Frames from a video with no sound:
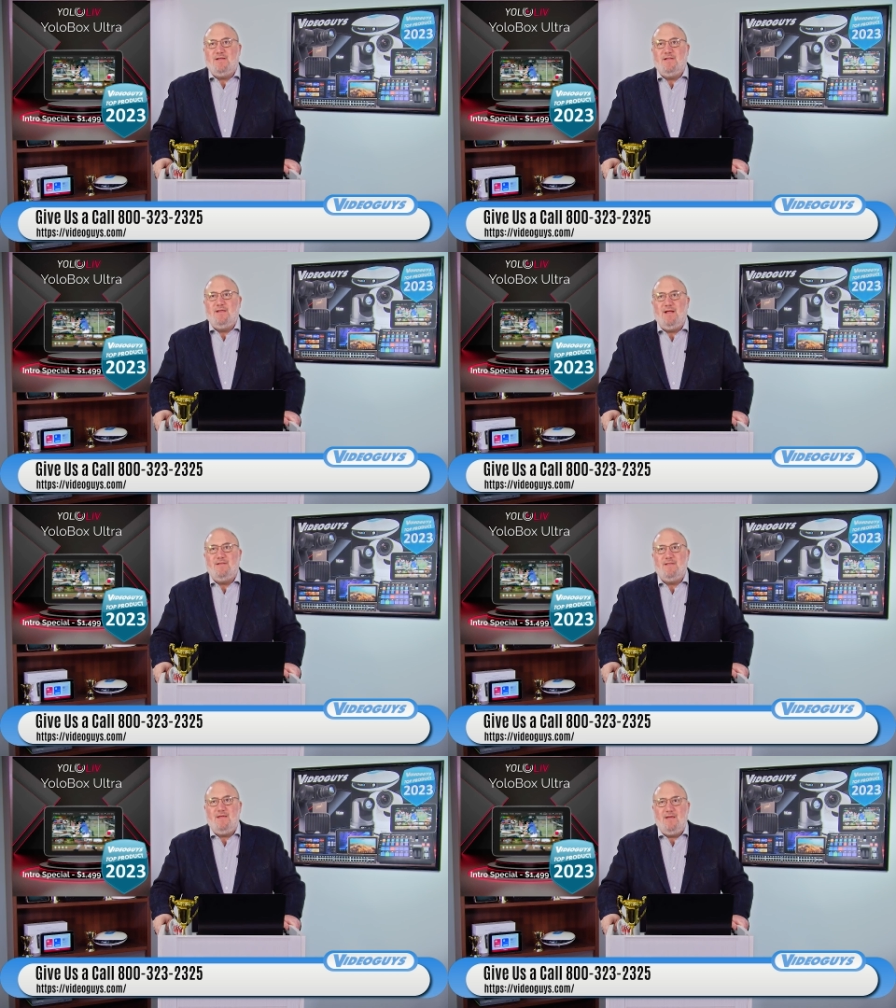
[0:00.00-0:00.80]
till the
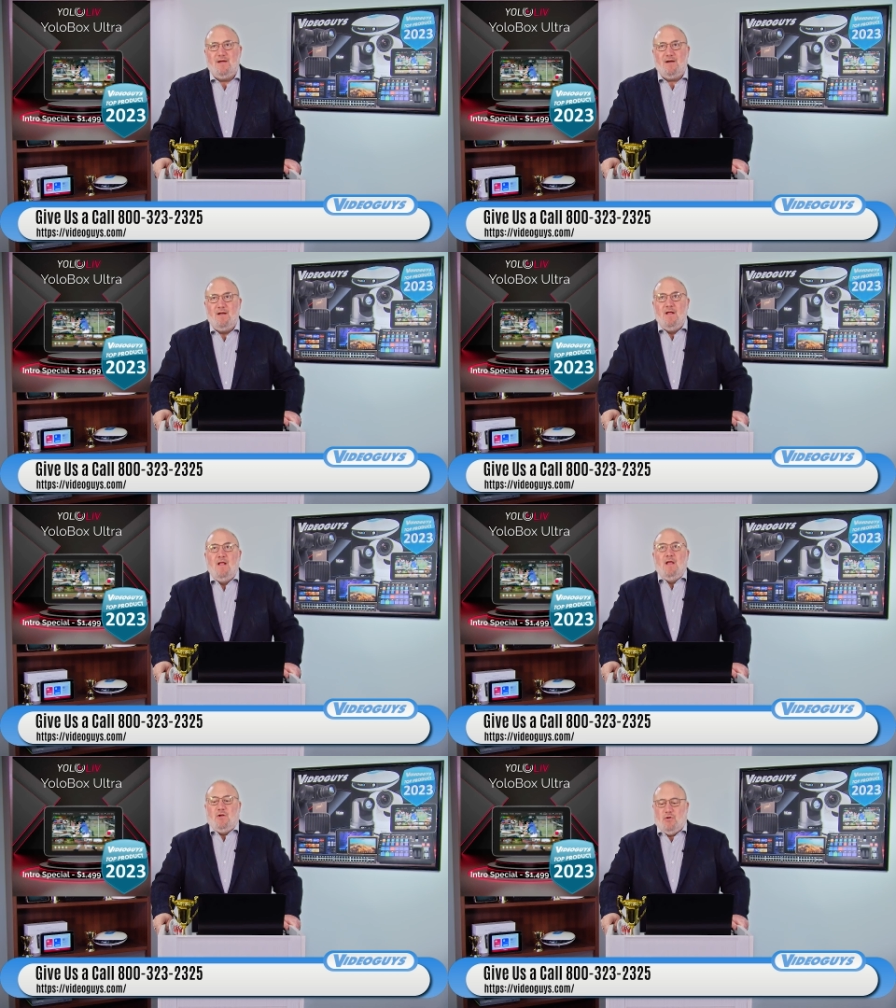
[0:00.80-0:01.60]
end of the year.
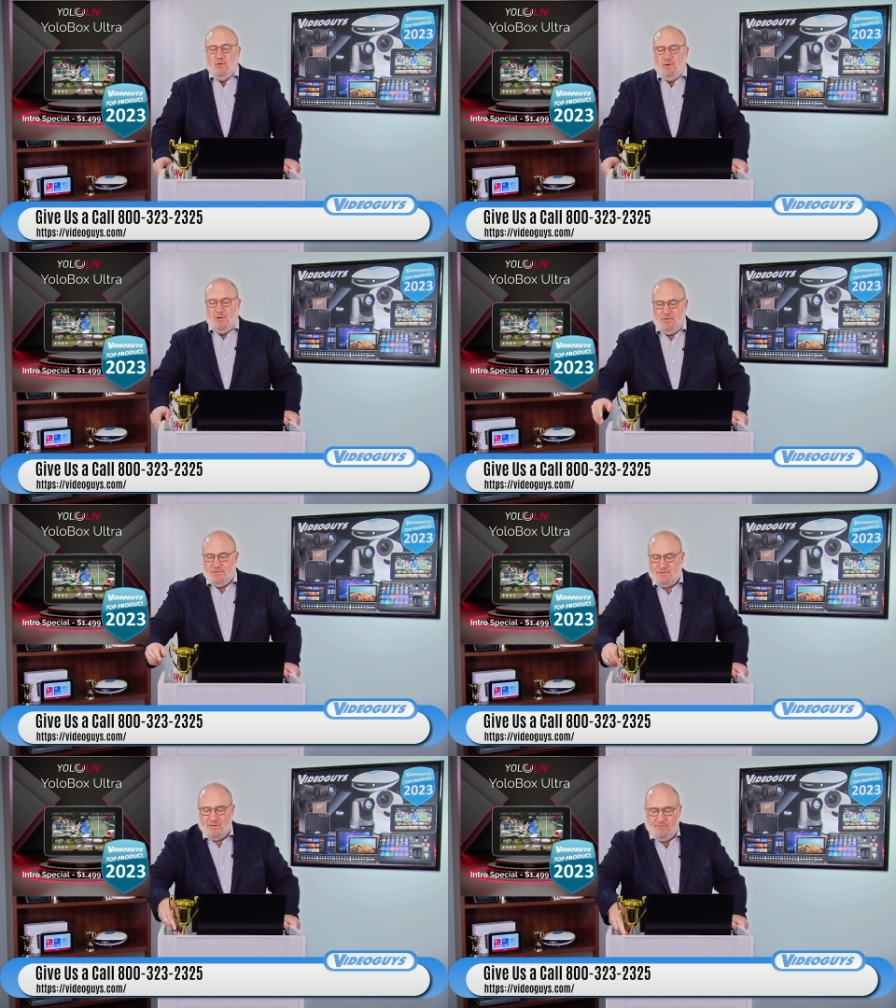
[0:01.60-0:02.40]

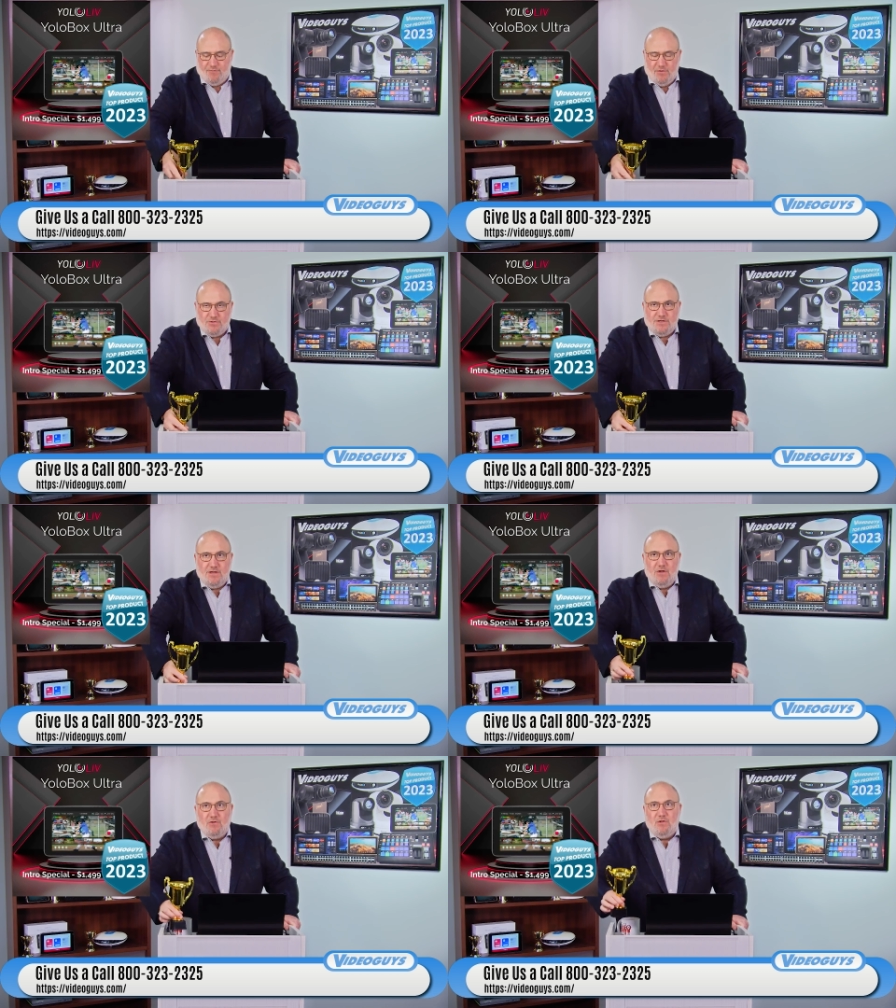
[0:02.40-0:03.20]
Kudos to the folks at
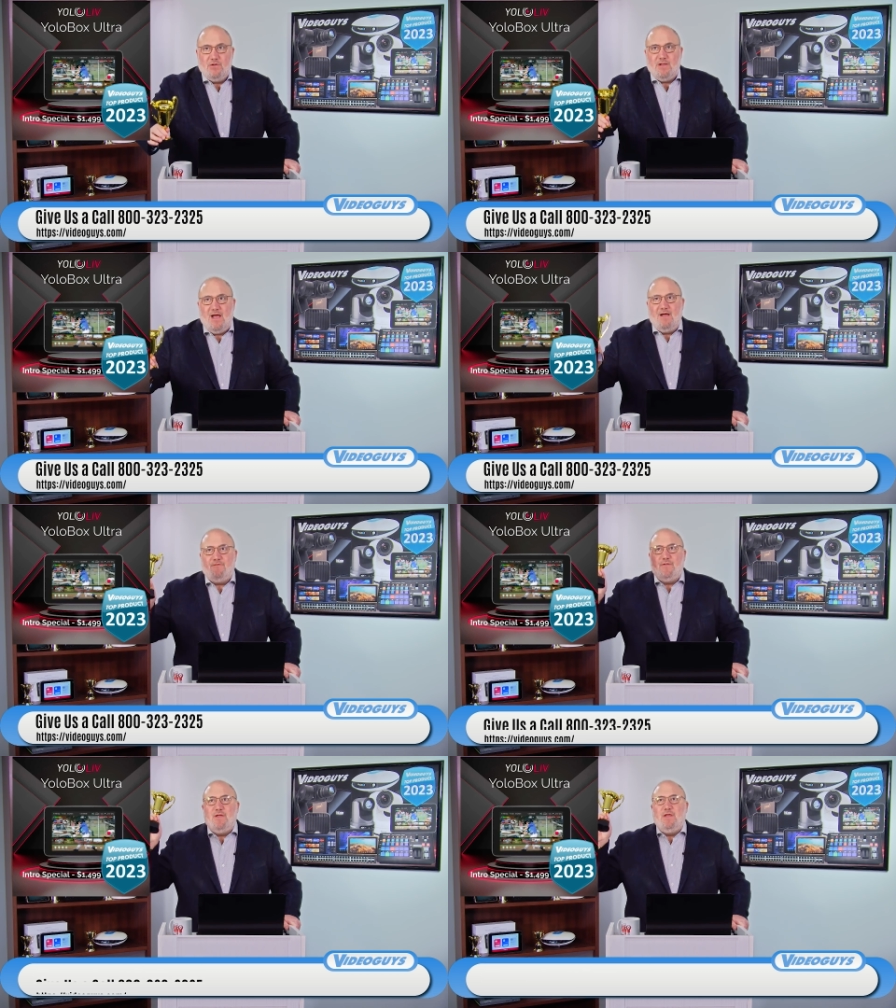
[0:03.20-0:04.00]

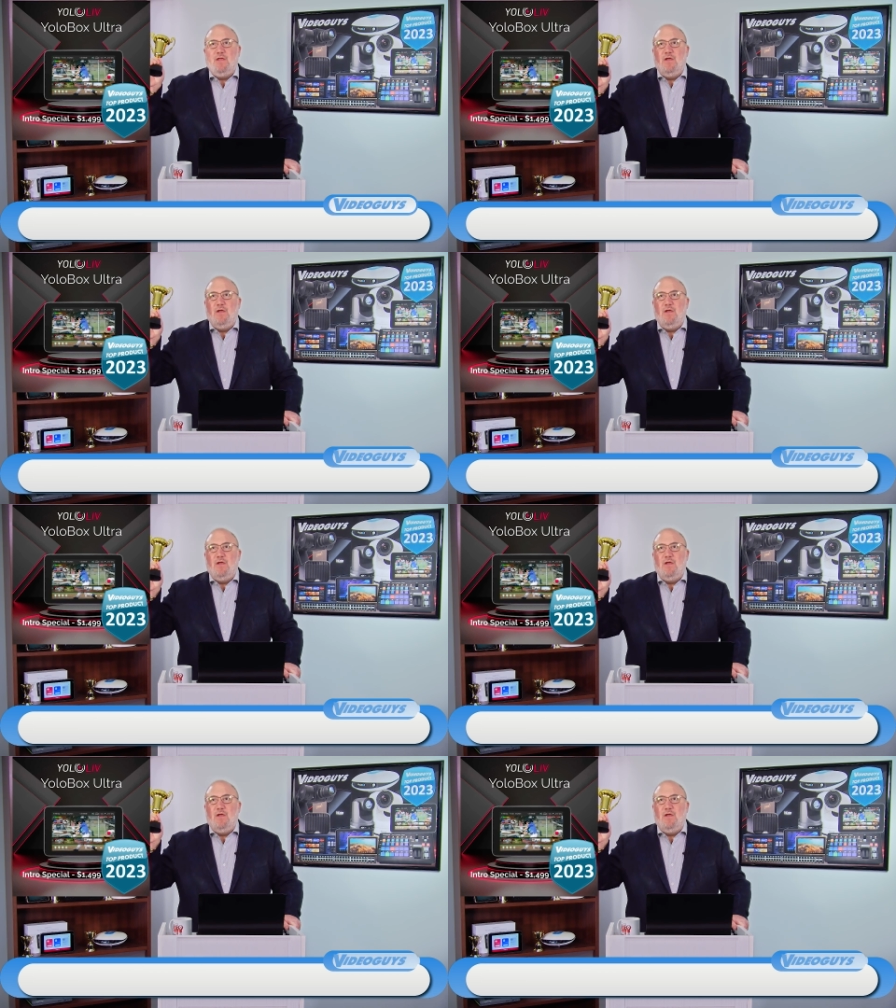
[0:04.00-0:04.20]
YoloLiv for the